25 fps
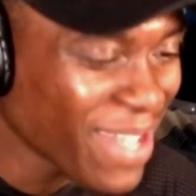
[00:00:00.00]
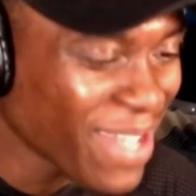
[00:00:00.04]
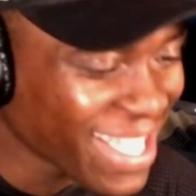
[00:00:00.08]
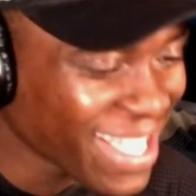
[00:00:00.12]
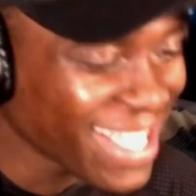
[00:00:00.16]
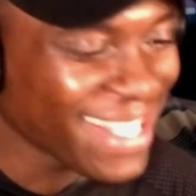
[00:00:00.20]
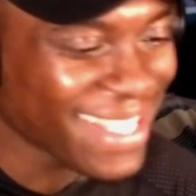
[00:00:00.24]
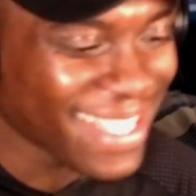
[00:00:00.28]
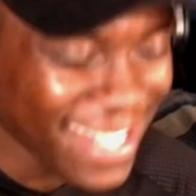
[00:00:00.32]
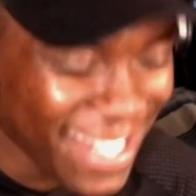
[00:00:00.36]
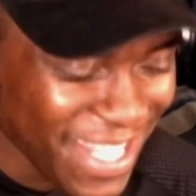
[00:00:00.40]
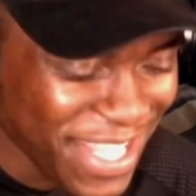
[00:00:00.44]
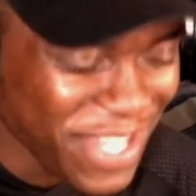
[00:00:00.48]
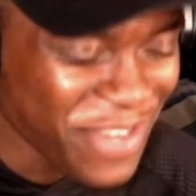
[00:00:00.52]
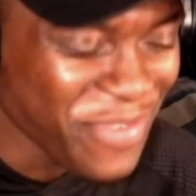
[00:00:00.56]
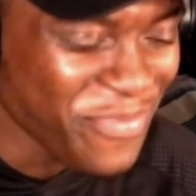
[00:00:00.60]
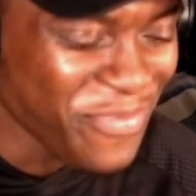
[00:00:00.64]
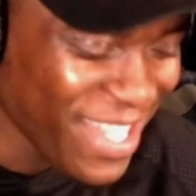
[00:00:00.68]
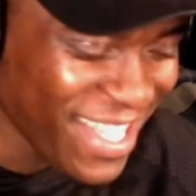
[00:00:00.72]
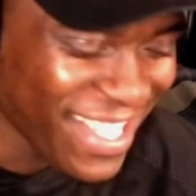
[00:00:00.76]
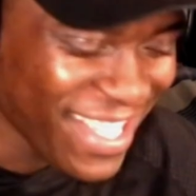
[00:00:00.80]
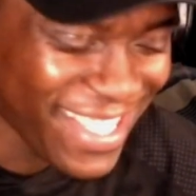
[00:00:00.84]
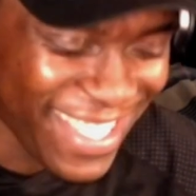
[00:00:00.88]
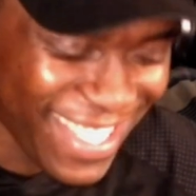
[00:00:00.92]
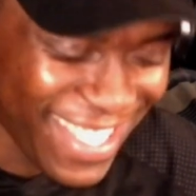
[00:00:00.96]
against
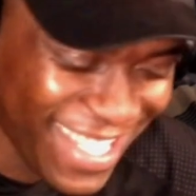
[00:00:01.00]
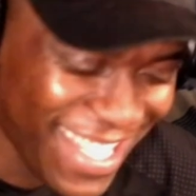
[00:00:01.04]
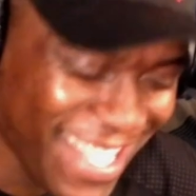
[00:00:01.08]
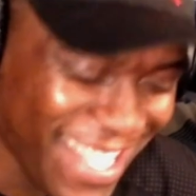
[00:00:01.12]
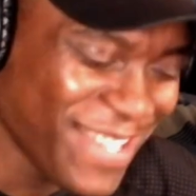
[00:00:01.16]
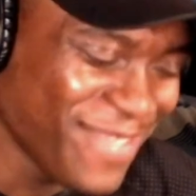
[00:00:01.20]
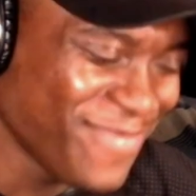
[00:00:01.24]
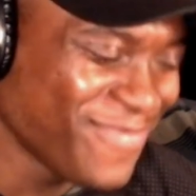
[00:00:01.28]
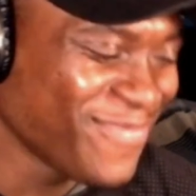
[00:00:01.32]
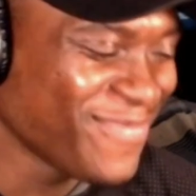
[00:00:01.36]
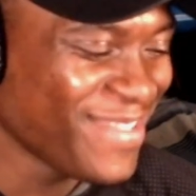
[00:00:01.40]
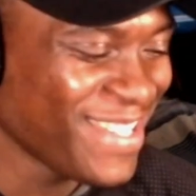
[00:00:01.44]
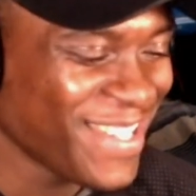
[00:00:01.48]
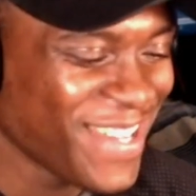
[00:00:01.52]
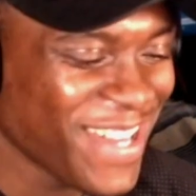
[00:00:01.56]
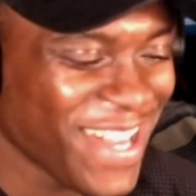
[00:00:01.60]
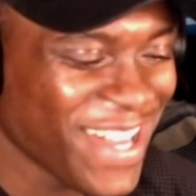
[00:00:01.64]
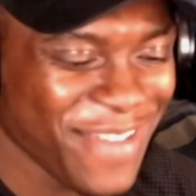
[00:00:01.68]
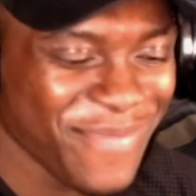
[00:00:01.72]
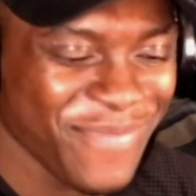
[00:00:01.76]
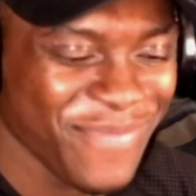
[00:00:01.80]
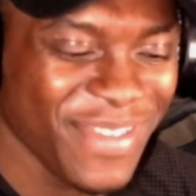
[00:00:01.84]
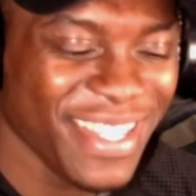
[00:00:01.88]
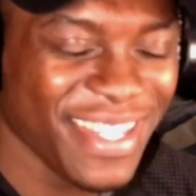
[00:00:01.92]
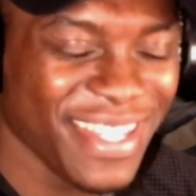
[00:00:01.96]
Ninomiya's team, you know what
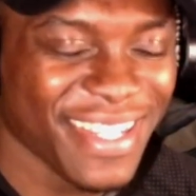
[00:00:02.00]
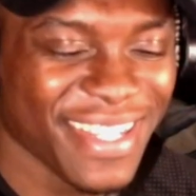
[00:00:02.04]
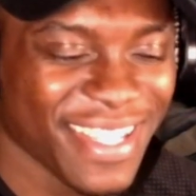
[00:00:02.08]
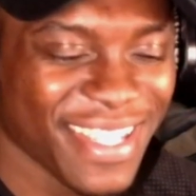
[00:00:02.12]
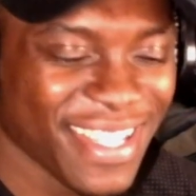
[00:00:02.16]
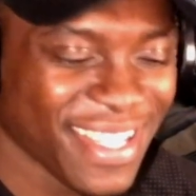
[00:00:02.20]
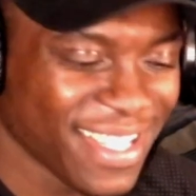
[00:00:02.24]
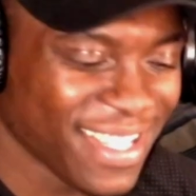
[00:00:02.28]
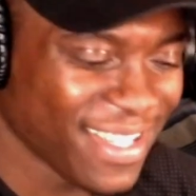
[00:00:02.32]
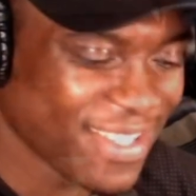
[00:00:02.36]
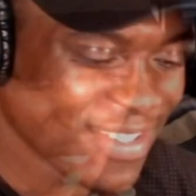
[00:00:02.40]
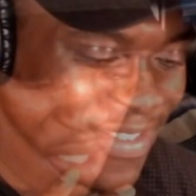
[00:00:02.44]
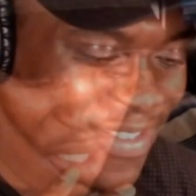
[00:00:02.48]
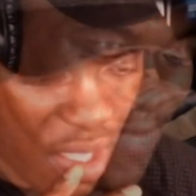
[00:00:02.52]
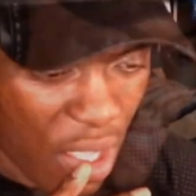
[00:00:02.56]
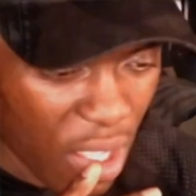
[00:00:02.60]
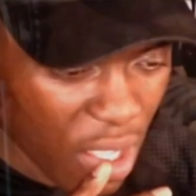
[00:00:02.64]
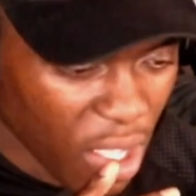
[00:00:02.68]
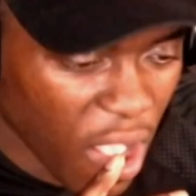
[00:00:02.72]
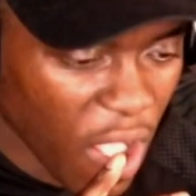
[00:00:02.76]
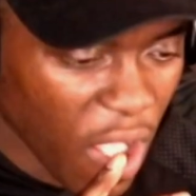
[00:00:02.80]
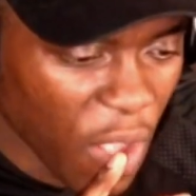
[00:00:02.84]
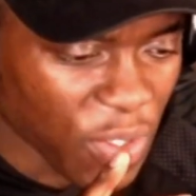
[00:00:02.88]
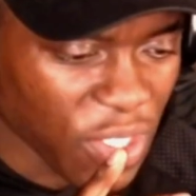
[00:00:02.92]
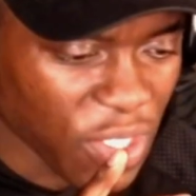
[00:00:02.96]
I mean?
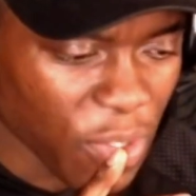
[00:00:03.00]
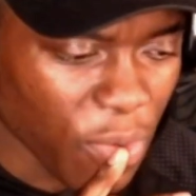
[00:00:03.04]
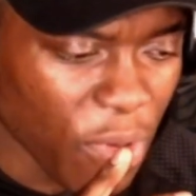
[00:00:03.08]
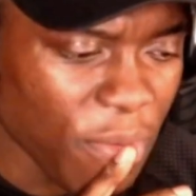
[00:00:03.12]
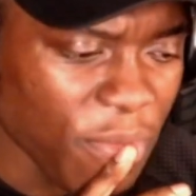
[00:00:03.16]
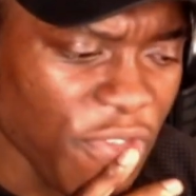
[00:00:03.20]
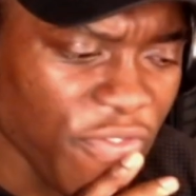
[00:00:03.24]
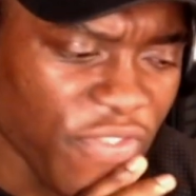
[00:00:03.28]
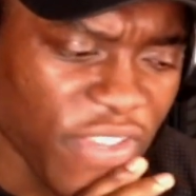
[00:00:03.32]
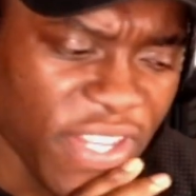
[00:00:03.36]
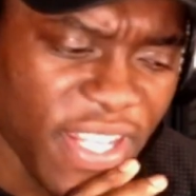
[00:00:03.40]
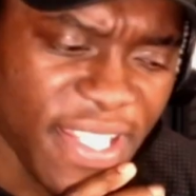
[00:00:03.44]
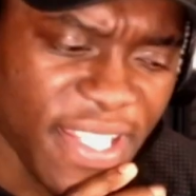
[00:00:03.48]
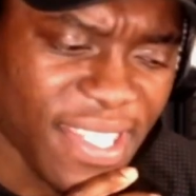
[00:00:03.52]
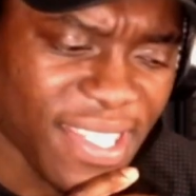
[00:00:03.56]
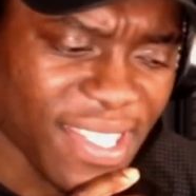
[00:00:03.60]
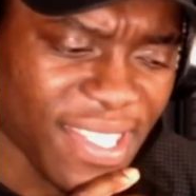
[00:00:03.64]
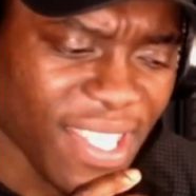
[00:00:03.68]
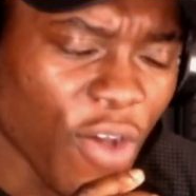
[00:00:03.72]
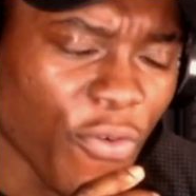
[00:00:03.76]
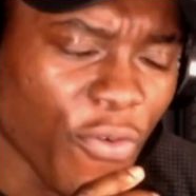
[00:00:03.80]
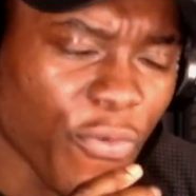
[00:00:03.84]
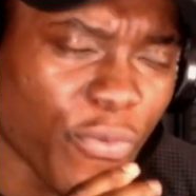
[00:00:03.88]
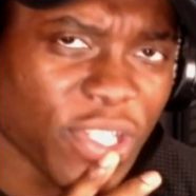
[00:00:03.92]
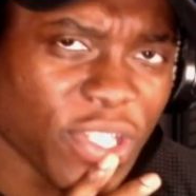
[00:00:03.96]
Oh, so we're moving in
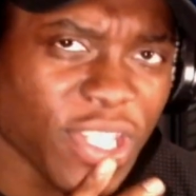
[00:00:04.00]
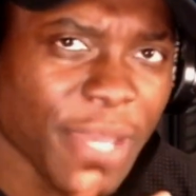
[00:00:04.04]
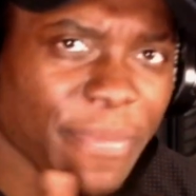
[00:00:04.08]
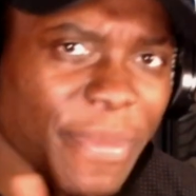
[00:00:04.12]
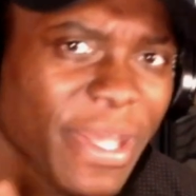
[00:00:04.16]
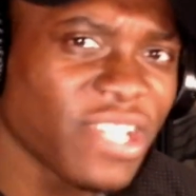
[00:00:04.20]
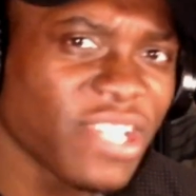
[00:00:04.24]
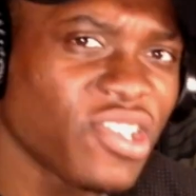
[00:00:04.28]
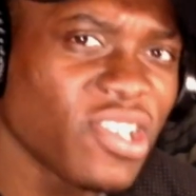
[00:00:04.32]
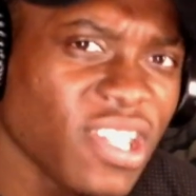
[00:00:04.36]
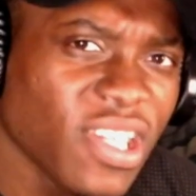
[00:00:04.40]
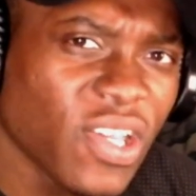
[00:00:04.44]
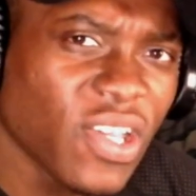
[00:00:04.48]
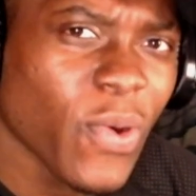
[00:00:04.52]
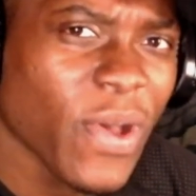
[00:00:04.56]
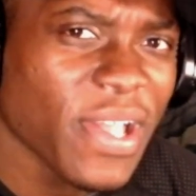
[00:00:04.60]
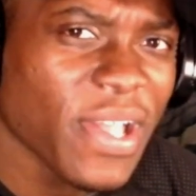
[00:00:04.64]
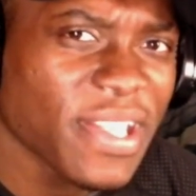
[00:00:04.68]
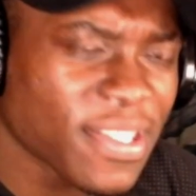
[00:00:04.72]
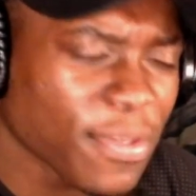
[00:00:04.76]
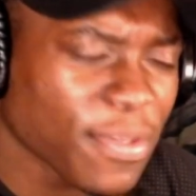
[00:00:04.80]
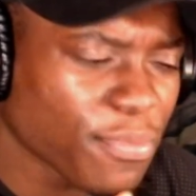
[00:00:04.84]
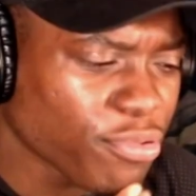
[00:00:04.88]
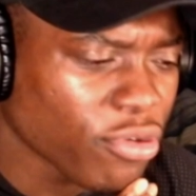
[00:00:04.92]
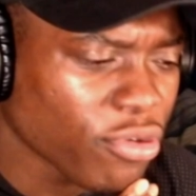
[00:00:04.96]
stealth, which I'm actually quite
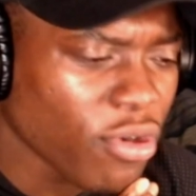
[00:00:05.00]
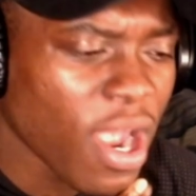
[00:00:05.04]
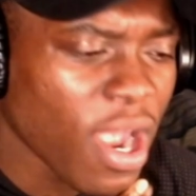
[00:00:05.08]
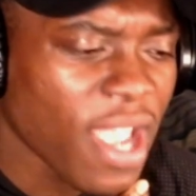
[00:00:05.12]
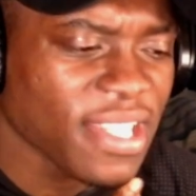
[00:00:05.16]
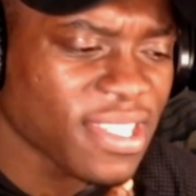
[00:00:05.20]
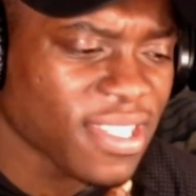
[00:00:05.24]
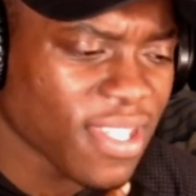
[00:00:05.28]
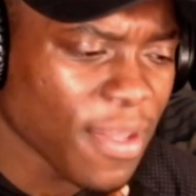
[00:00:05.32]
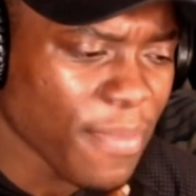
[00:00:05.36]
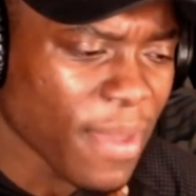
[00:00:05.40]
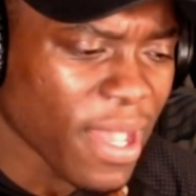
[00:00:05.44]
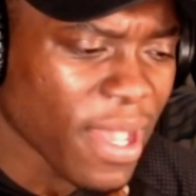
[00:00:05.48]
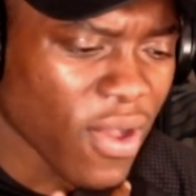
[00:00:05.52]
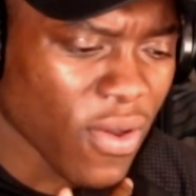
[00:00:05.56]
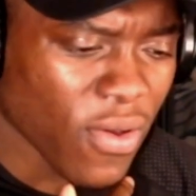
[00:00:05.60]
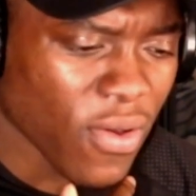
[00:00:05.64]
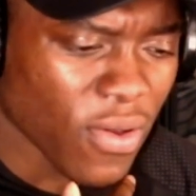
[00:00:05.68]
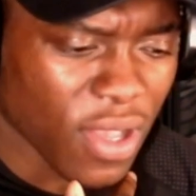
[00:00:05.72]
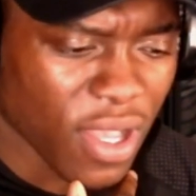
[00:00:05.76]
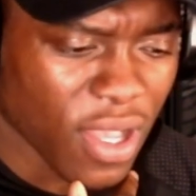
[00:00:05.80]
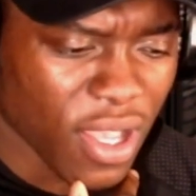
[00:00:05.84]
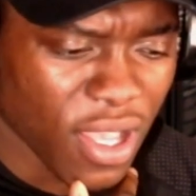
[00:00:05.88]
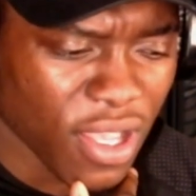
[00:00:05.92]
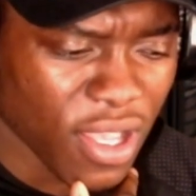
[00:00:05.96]
surprised about,
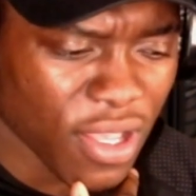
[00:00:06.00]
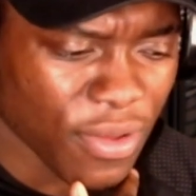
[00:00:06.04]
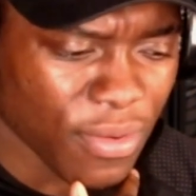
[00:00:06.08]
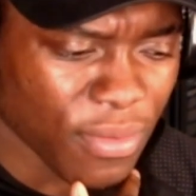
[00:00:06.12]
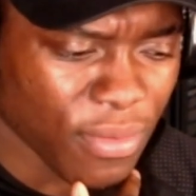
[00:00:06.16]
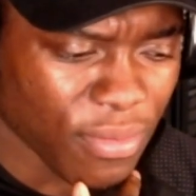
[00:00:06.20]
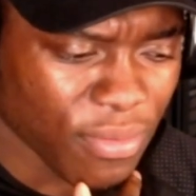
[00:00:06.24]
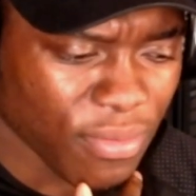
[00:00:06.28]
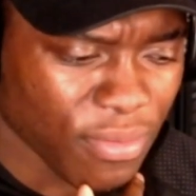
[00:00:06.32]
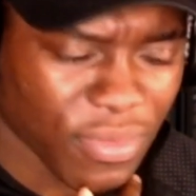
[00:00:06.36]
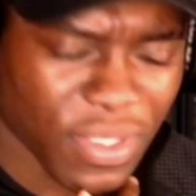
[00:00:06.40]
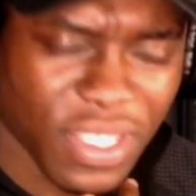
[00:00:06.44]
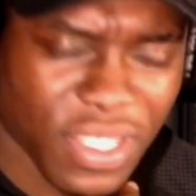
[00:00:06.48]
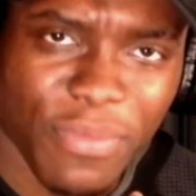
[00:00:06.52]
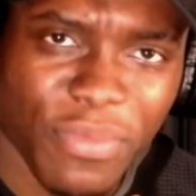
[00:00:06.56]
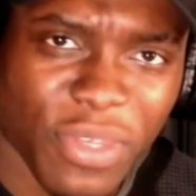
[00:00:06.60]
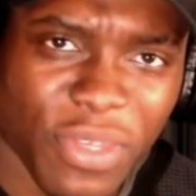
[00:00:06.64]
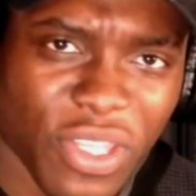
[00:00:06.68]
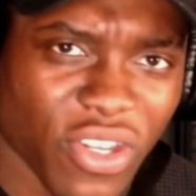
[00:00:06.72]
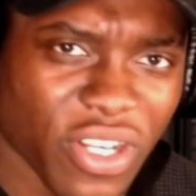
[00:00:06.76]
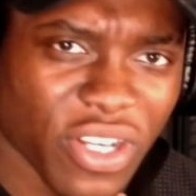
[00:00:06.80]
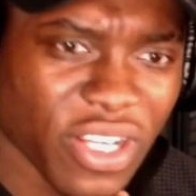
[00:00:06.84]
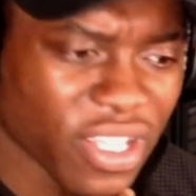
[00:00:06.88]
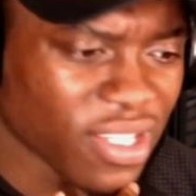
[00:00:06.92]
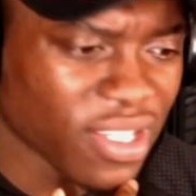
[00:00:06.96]
um, to be
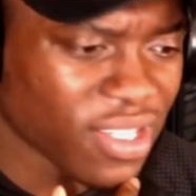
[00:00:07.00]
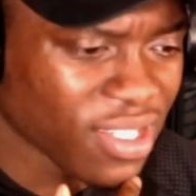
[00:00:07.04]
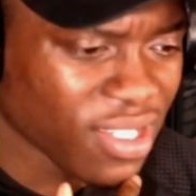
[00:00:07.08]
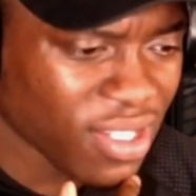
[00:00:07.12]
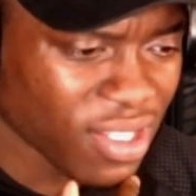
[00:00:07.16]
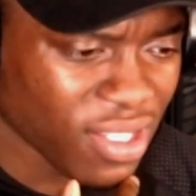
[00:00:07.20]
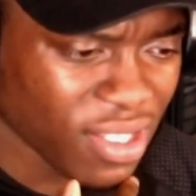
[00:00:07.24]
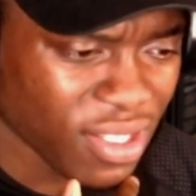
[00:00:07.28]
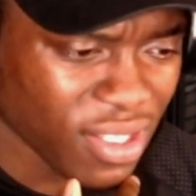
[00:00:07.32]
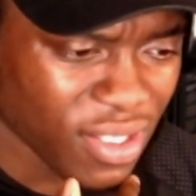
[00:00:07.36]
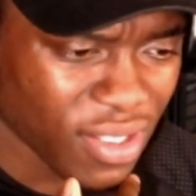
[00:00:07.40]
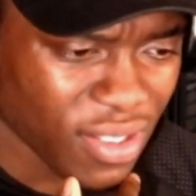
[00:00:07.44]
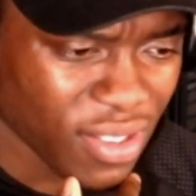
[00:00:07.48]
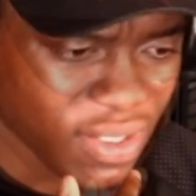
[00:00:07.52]
honest.